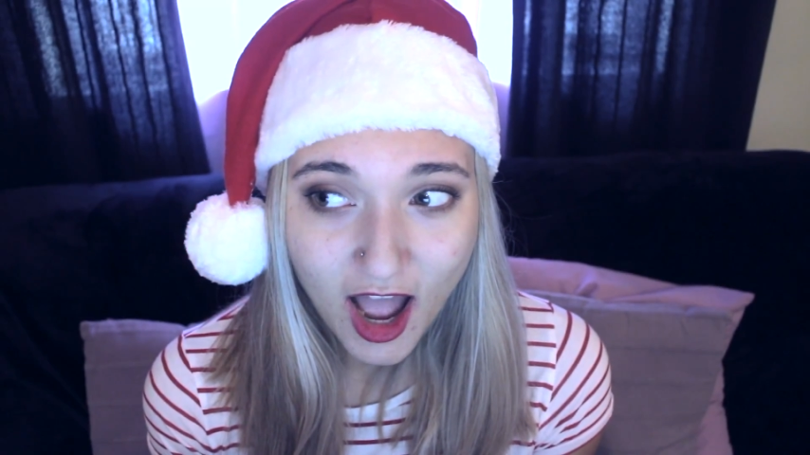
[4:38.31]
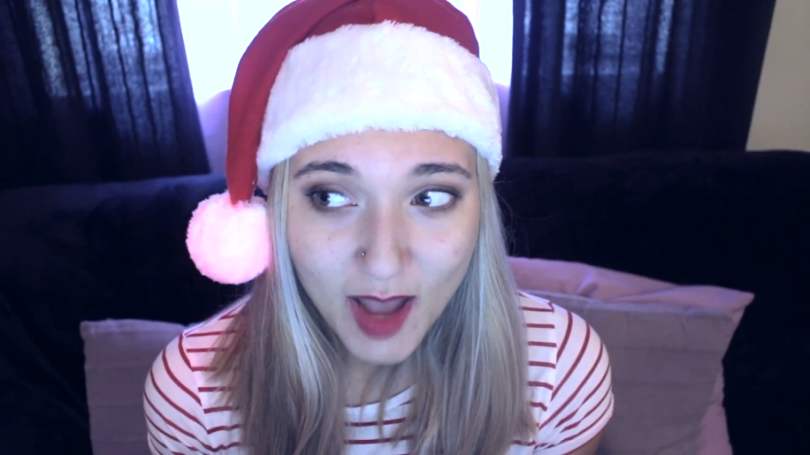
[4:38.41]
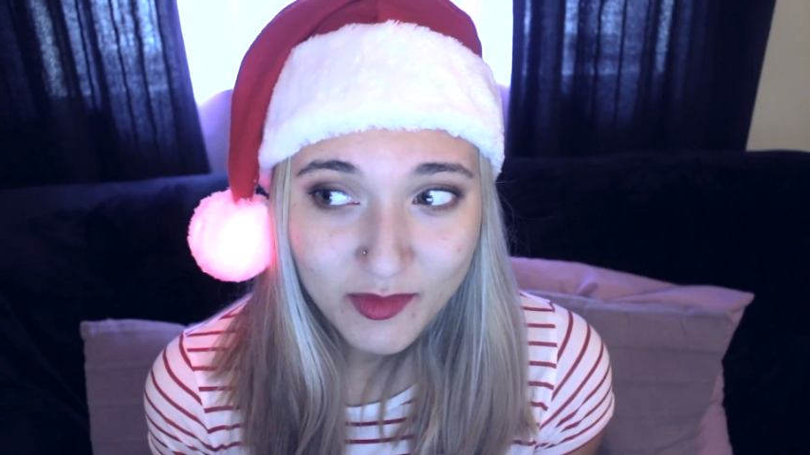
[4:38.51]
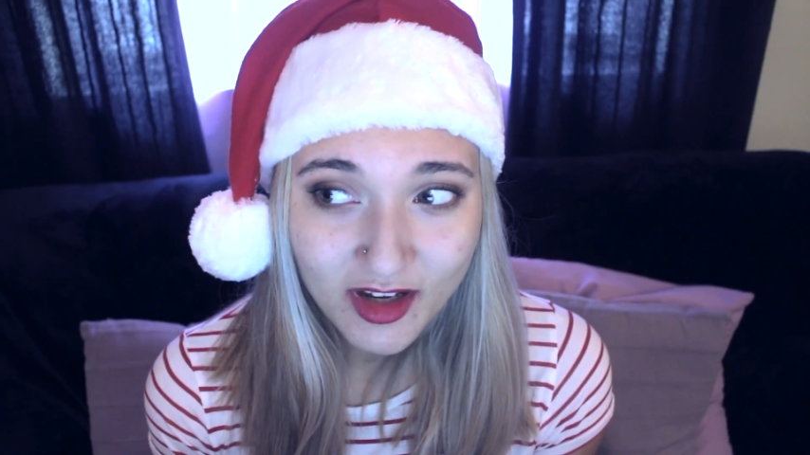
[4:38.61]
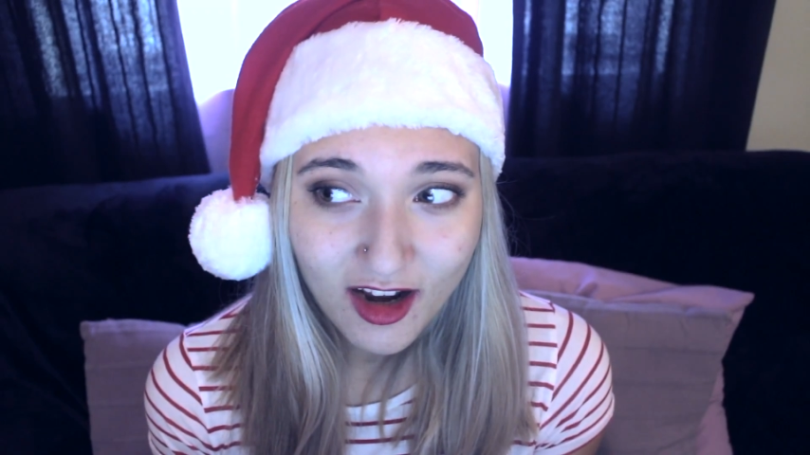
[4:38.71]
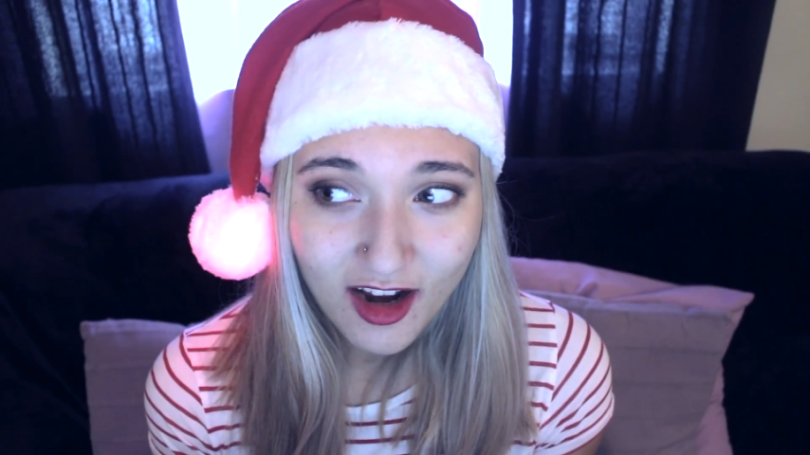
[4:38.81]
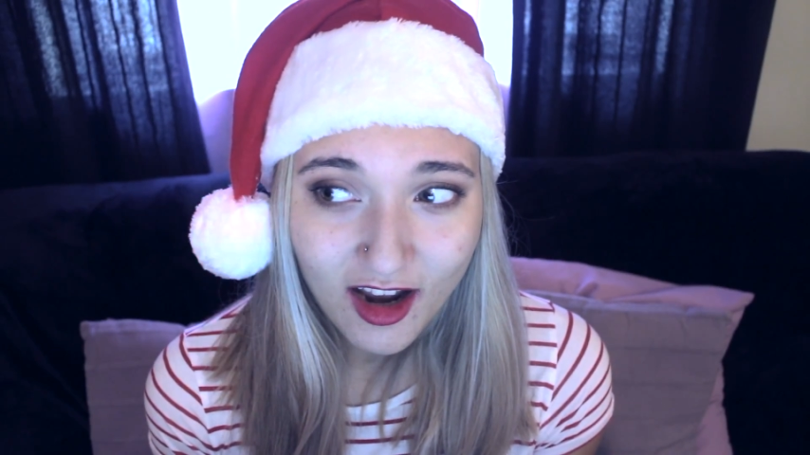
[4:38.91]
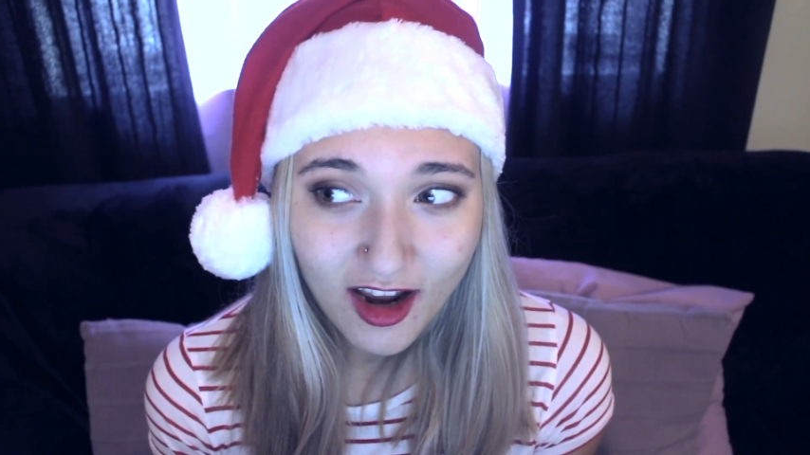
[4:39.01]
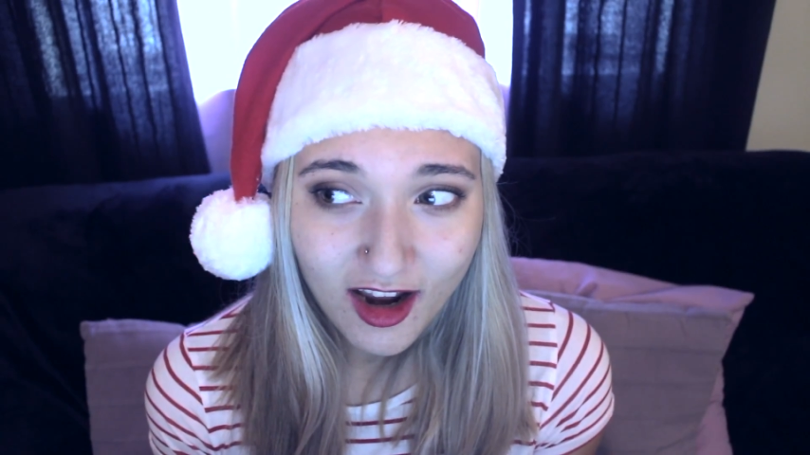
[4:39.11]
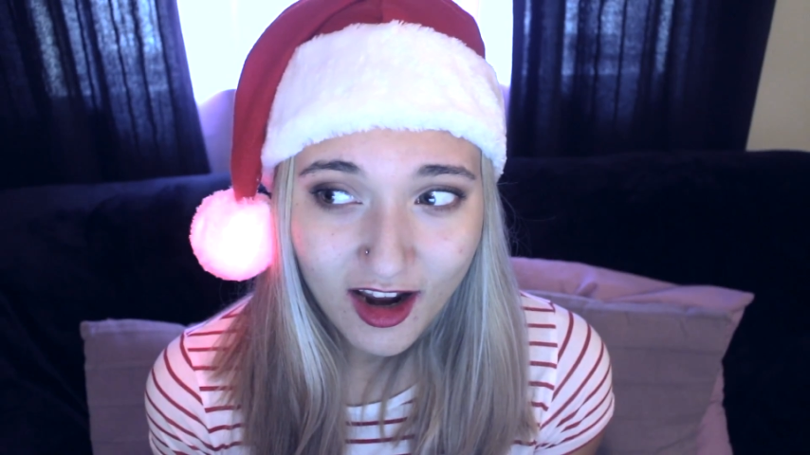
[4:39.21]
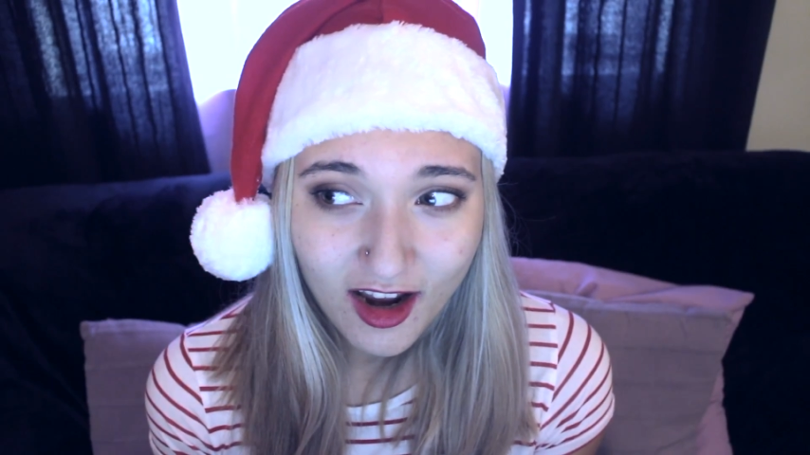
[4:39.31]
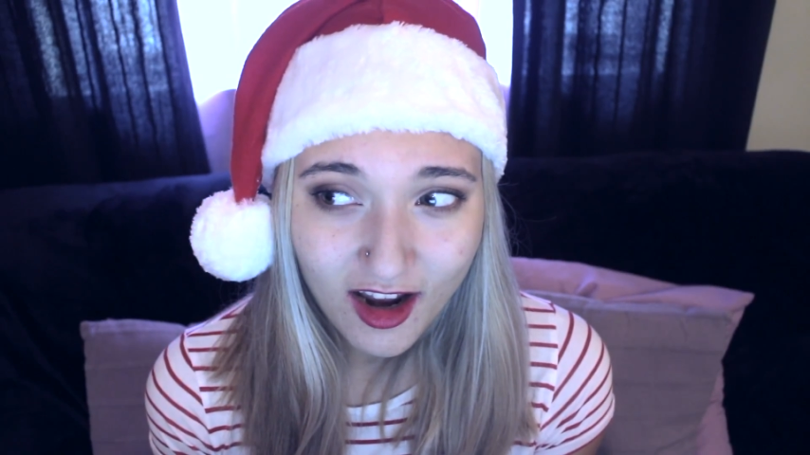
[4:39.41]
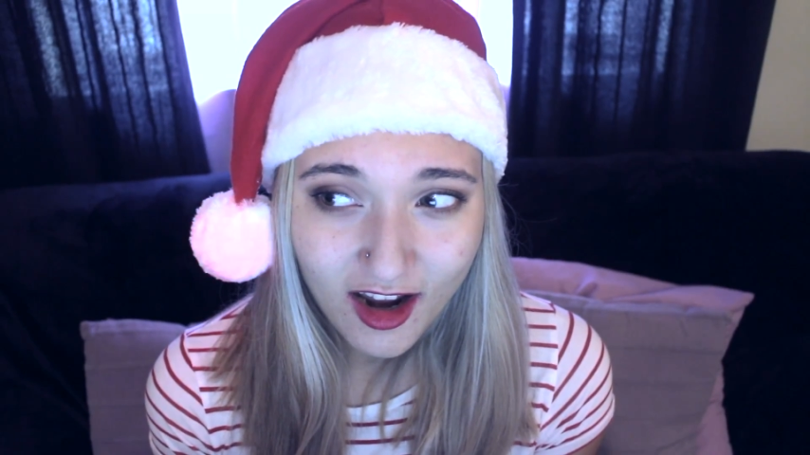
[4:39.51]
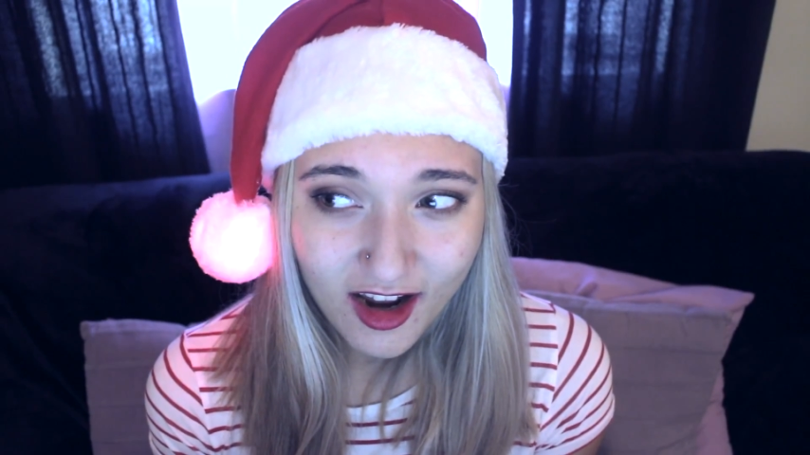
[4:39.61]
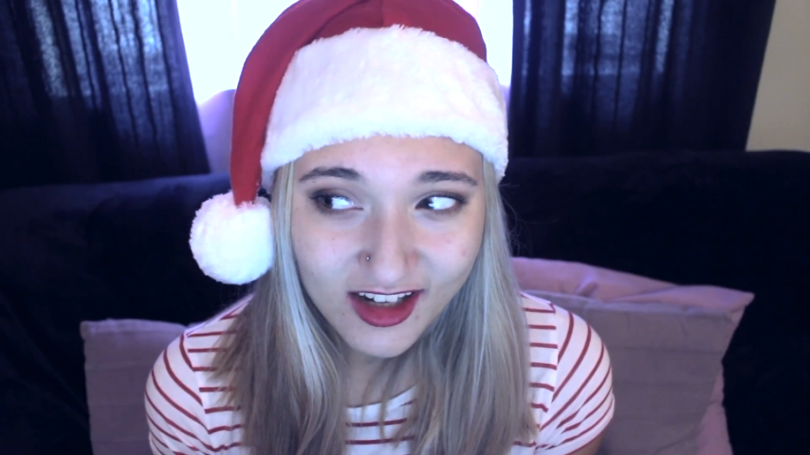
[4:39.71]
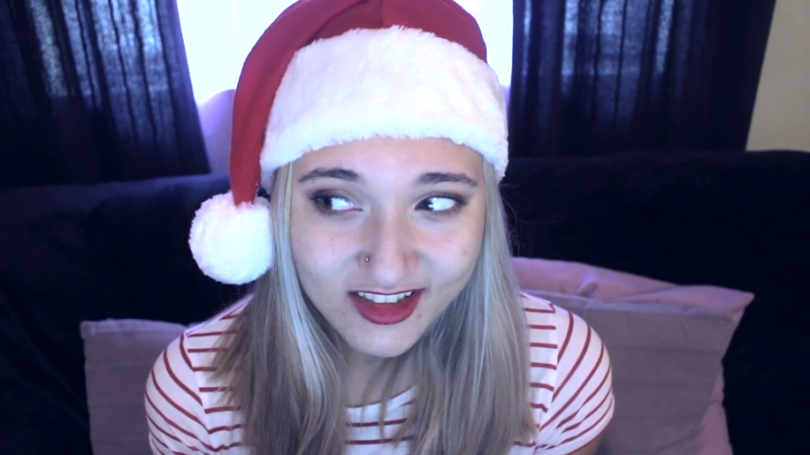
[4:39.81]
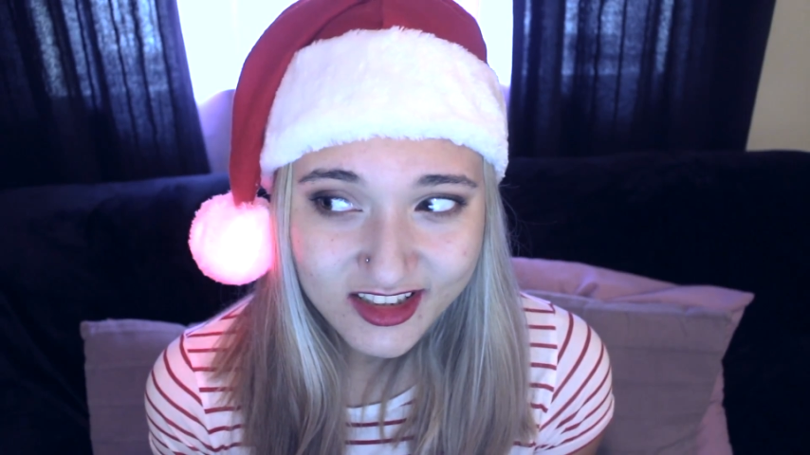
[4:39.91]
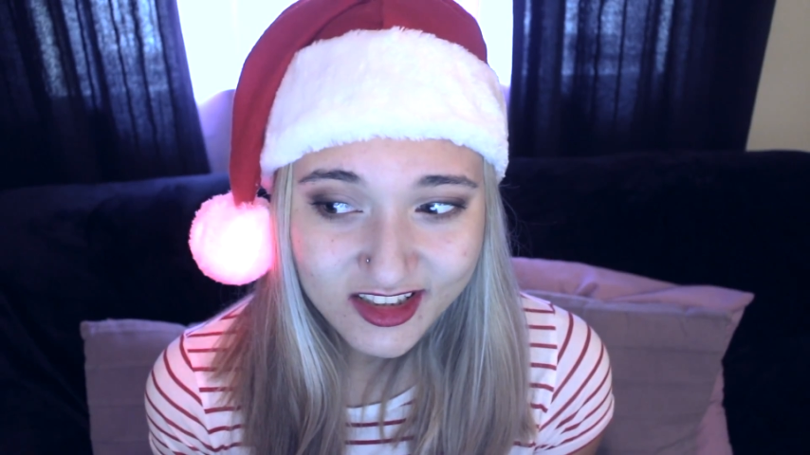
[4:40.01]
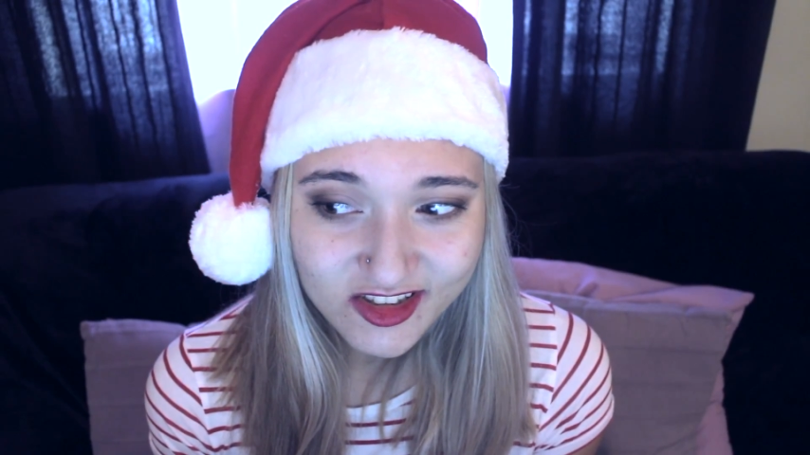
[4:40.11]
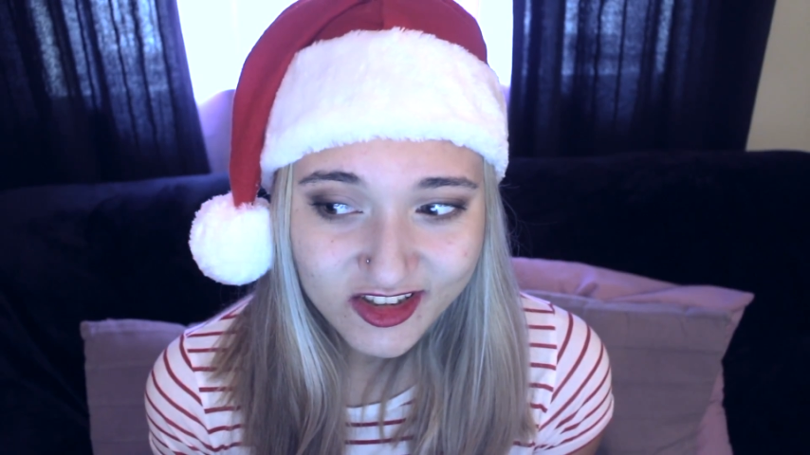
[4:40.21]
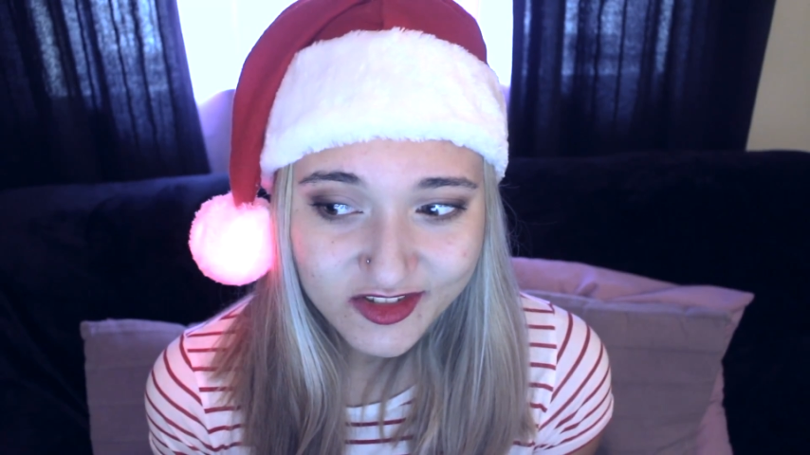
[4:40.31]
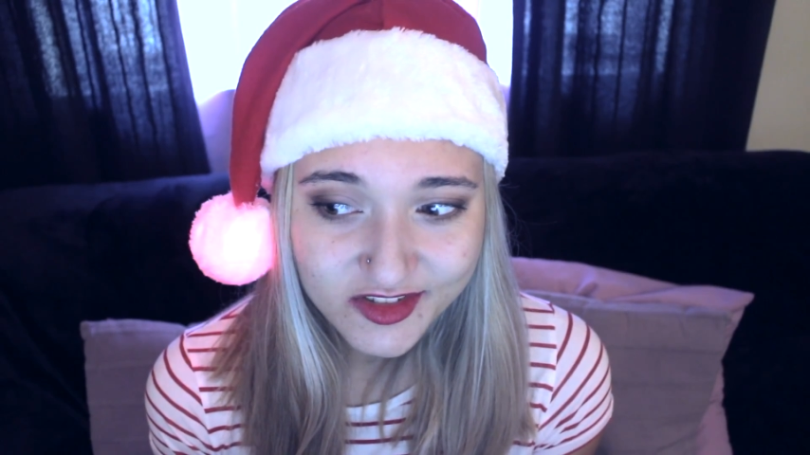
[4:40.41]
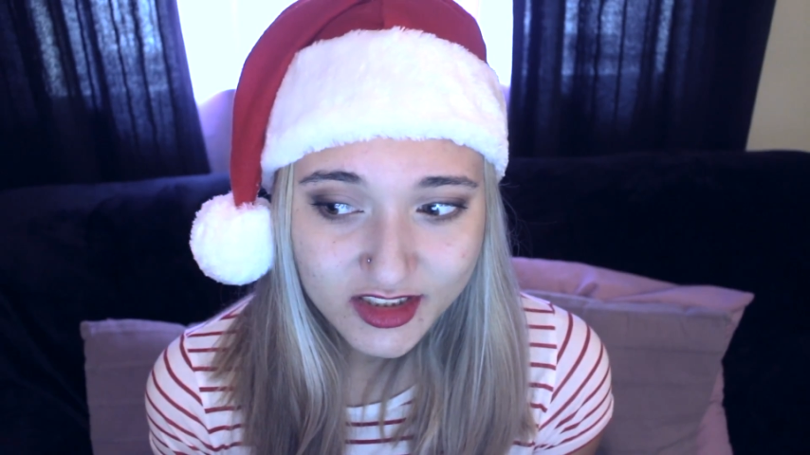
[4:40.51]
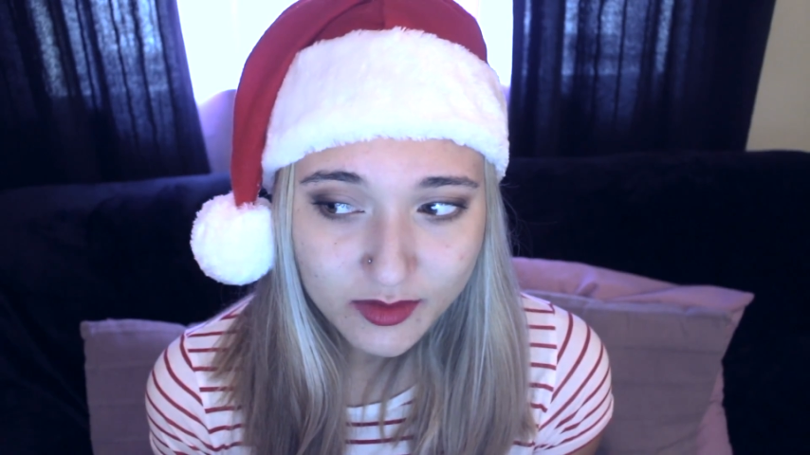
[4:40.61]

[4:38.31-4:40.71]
I'm kinda nervous